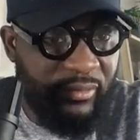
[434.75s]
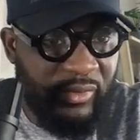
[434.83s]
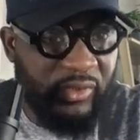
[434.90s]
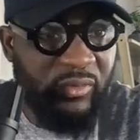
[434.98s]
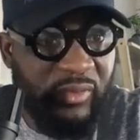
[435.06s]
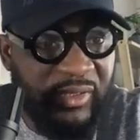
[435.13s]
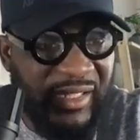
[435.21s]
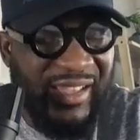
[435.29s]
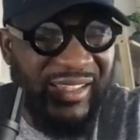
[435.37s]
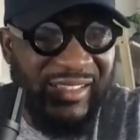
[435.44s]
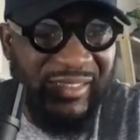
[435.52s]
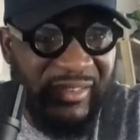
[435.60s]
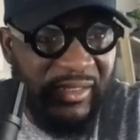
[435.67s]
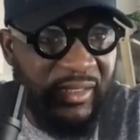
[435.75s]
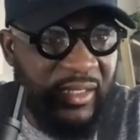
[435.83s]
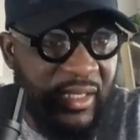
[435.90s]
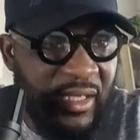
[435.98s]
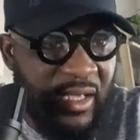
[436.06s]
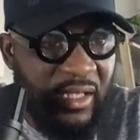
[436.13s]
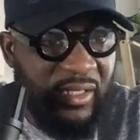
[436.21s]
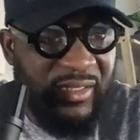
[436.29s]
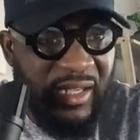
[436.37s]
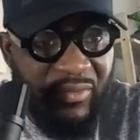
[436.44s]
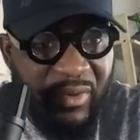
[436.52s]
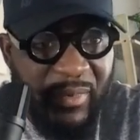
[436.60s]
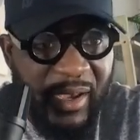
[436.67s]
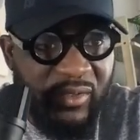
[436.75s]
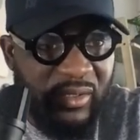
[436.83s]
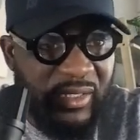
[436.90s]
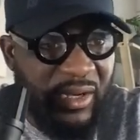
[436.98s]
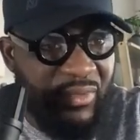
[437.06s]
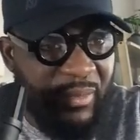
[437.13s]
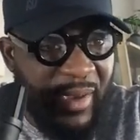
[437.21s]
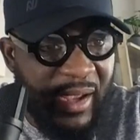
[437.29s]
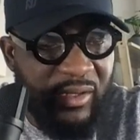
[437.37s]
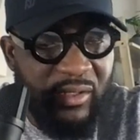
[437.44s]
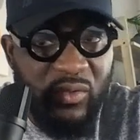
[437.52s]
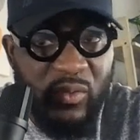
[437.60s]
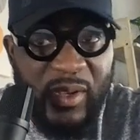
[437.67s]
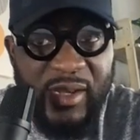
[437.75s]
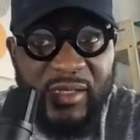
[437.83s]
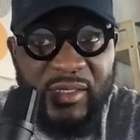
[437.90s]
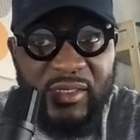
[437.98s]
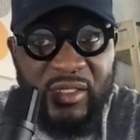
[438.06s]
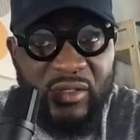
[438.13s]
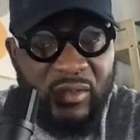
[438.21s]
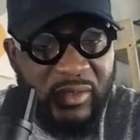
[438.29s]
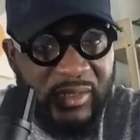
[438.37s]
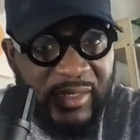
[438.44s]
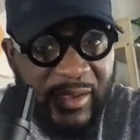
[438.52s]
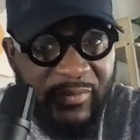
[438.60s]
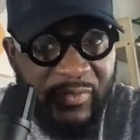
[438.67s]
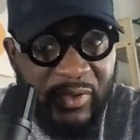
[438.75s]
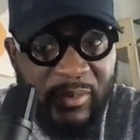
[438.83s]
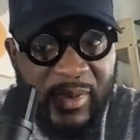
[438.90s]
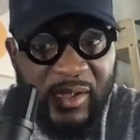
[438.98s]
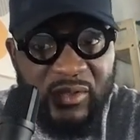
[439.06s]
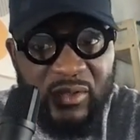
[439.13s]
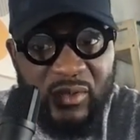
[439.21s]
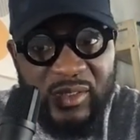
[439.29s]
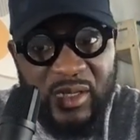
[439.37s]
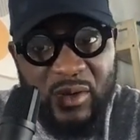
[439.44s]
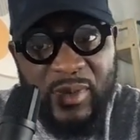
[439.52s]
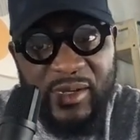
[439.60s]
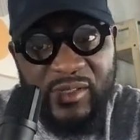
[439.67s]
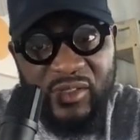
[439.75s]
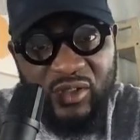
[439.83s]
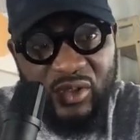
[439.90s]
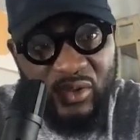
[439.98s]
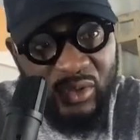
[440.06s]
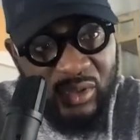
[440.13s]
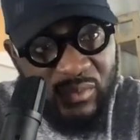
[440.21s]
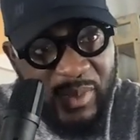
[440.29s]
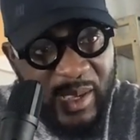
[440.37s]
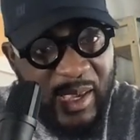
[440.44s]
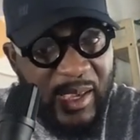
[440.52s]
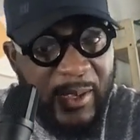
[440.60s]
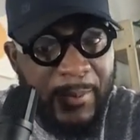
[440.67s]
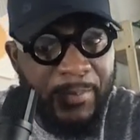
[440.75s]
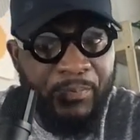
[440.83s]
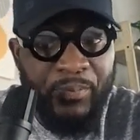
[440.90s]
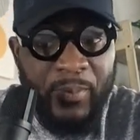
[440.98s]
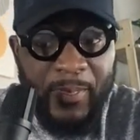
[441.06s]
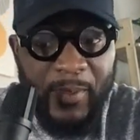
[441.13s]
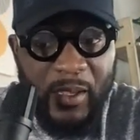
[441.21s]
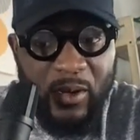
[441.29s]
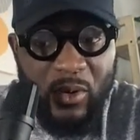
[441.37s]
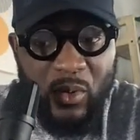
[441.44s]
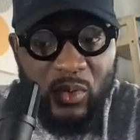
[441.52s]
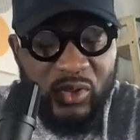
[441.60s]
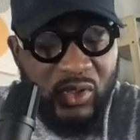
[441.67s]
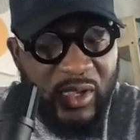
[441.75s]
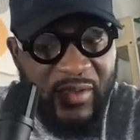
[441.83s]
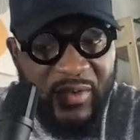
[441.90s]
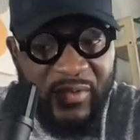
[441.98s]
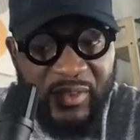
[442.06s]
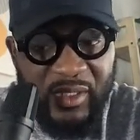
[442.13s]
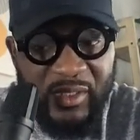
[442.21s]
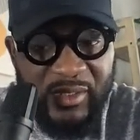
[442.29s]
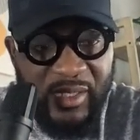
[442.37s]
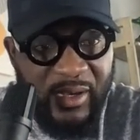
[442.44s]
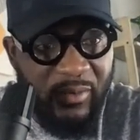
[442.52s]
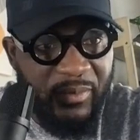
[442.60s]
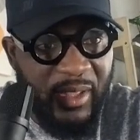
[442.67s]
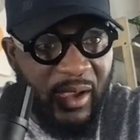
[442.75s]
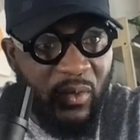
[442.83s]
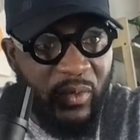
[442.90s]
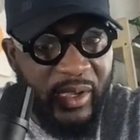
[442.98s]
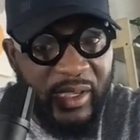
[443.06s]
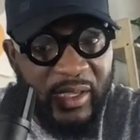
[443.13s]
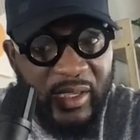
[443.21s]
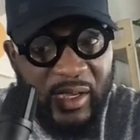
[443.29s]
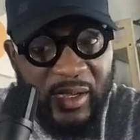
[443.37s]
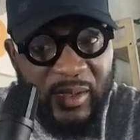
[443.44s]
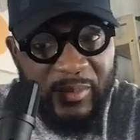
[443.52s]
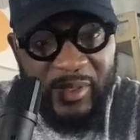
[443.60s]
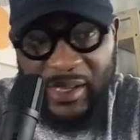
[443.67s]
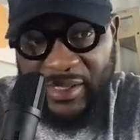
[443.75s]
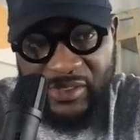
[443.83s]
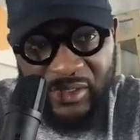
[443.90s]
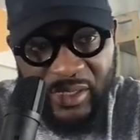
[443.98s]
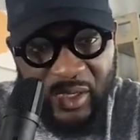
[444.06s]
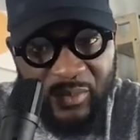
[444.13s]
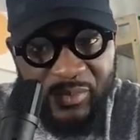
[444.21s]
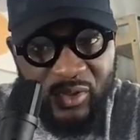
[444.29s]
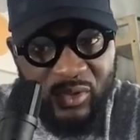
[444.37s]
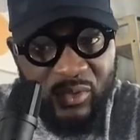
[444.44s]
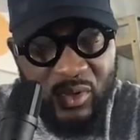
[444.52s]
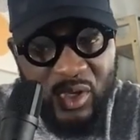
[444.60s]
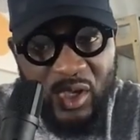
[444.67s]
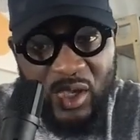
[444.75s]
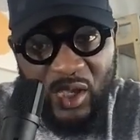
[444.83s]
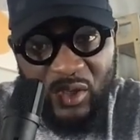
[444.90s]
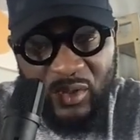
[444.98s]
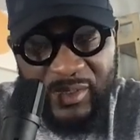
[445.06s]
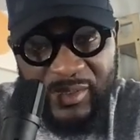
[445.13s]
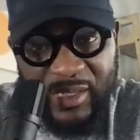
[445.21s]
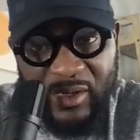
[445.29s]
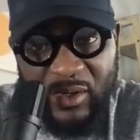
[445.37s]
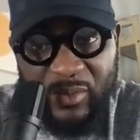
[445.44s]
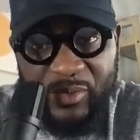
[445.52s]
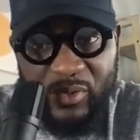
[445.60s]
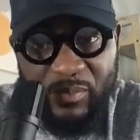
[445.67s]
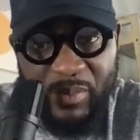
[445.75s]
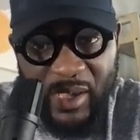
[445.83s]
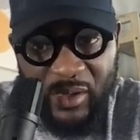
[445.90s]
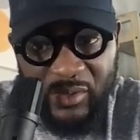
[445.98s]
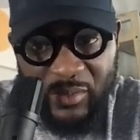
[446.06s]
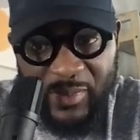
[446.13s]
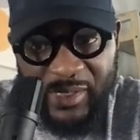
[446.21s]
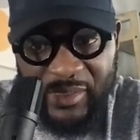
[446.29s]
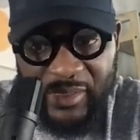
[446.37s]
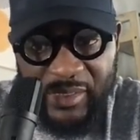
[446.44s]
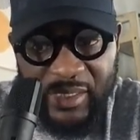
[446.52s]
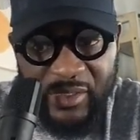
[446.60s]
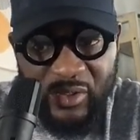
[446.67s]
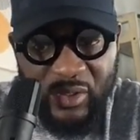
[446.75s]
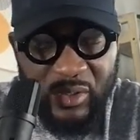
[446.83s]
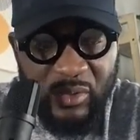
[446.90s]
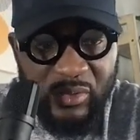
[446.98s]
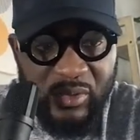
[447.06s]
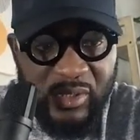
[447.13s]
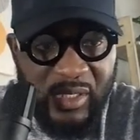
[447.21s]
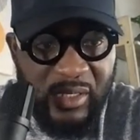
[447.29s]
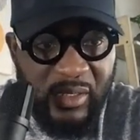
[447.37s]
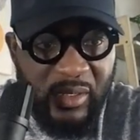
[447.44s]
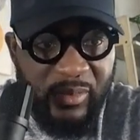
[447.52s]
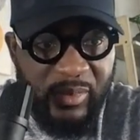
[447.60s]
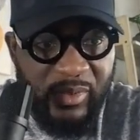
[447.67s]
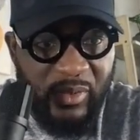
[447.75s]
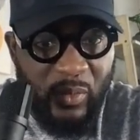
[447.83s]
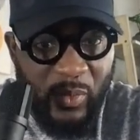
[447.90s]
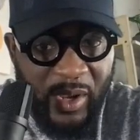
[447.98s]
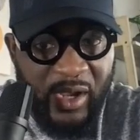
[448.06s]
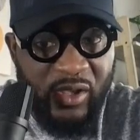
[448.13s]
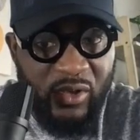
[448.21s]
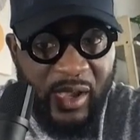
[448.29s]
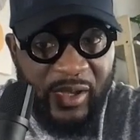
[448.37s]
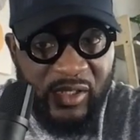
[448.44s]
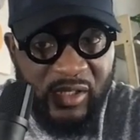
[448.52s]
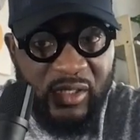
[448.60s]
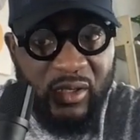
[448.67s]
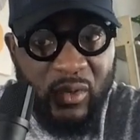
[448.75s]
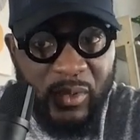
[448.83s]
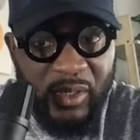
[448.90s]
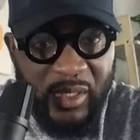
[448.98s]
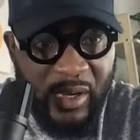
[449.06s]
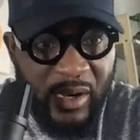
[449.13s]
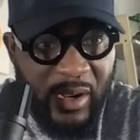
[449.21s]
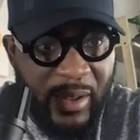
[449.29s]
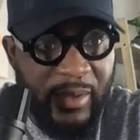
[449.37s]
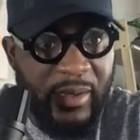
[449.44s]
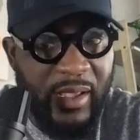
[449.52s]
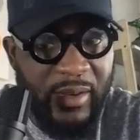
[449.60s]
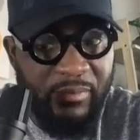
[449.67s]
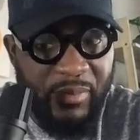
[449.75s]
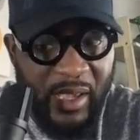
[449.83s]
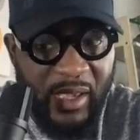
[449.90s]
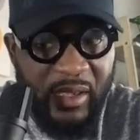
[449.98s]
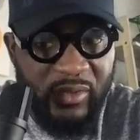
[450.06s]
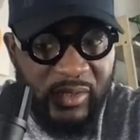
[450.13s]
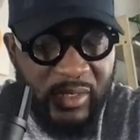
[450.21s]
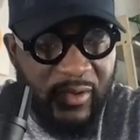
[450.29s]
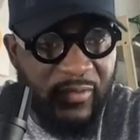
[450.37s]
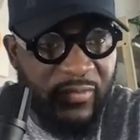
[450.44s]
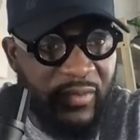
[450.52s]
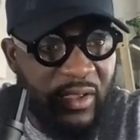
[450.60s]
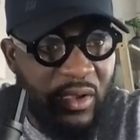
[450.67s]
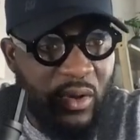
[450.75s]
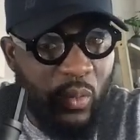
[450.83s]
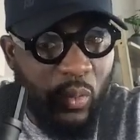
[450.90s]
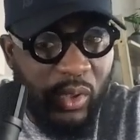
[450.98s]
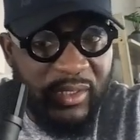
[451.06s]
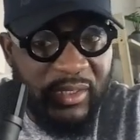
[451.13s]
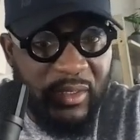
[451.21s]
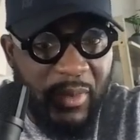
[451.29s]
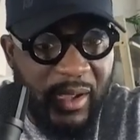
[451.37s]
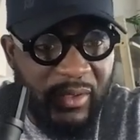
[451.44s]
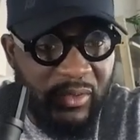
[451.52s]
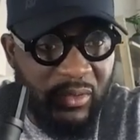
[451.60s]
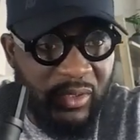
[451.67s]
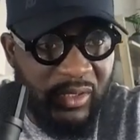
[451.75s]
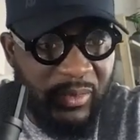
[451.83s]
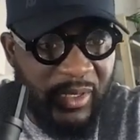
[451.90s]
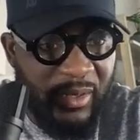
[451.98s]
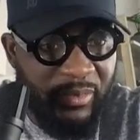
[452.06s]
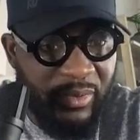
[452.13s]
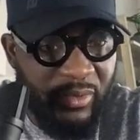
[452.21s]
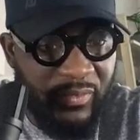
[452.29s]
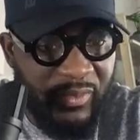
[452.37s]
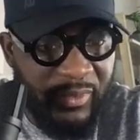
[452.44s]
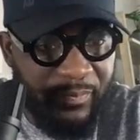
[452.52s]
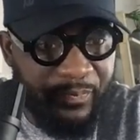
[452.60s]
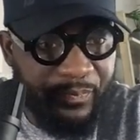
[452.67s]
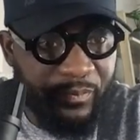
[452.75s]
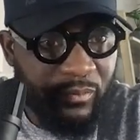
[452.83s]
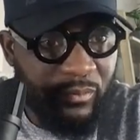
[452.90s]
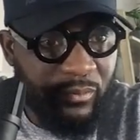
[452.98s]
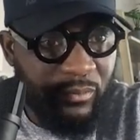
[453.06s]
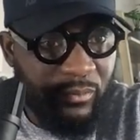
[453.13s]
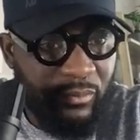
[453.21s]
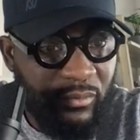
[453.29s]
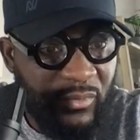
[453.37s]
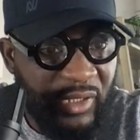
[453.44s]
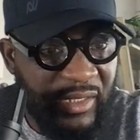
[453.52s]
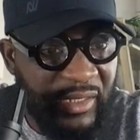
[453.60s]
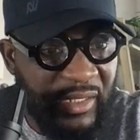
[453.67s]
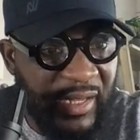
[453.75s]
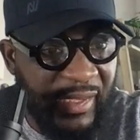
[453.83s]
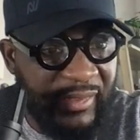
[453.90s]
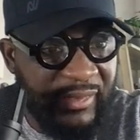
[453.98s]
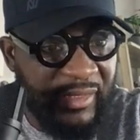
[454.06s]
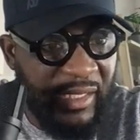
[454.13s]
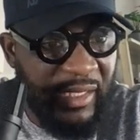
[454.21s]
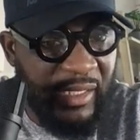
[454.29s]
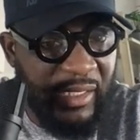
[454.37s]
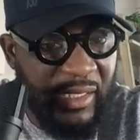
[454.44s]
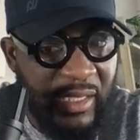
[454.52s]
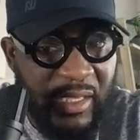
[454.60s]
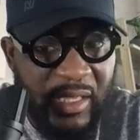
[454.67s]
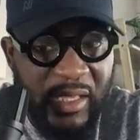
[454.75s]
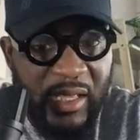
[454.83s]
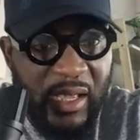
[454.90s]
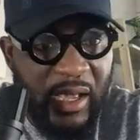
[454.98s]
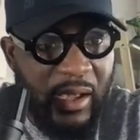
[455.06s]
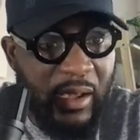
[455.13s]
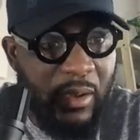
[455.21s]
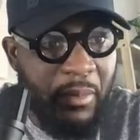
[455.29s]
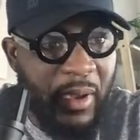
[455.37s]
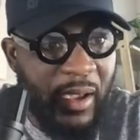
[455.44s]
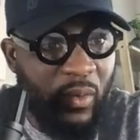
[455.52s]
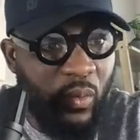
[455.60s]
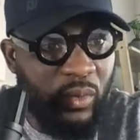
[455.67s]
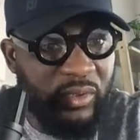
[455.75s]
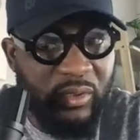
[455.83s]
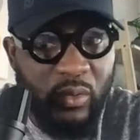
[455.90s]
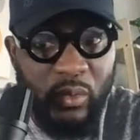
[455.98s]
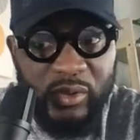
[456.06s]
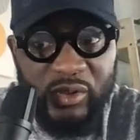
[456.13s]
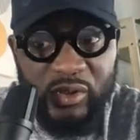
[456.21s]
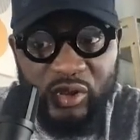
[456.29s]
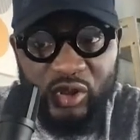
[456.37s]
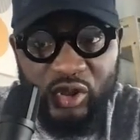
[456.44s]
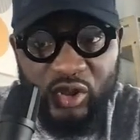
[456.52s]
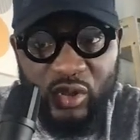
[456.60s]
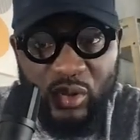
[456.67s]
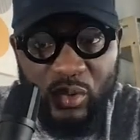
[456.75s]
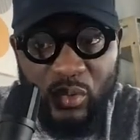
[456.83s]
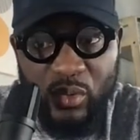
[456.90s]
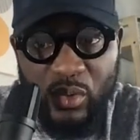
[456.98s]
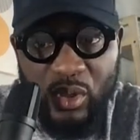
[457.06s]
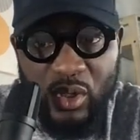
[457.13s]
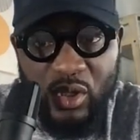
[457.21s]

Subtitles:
So it's that easy. It's to send reminders when it's time for the milestone to send reminders to you to pay. Once you have everything set up that way, it actually helps you. You can set it up to pay automatically, and you can also set it up where you actually go in there and pay yourself once the milestone has been approved. The next thing I was going to show.